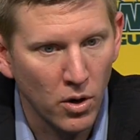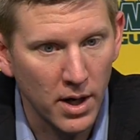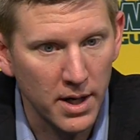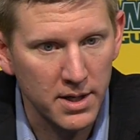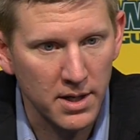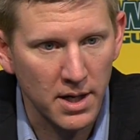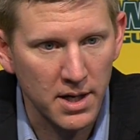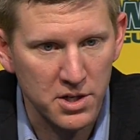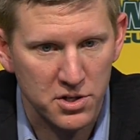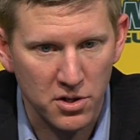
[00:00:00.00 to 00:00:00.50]
Well,
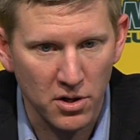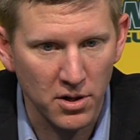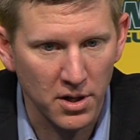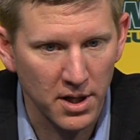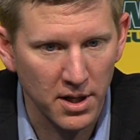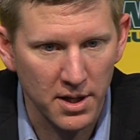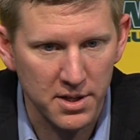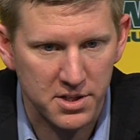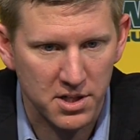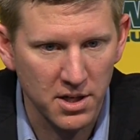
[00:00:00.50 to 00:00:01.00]
I certainly,
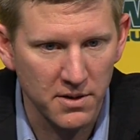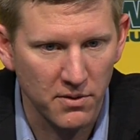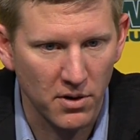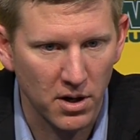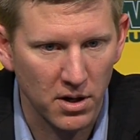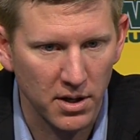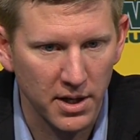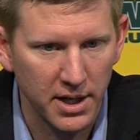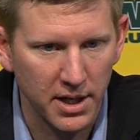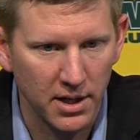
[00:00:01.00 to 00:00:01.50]
let's give
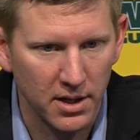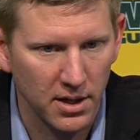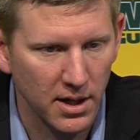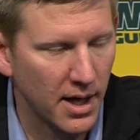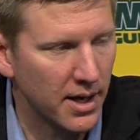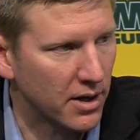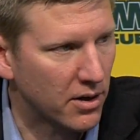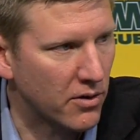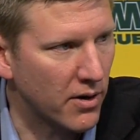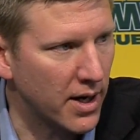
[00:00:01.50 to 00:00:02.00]
our league a
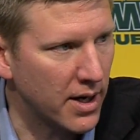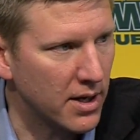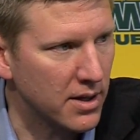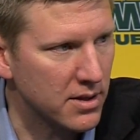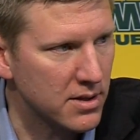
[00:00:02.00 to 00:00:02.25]
lot of credit.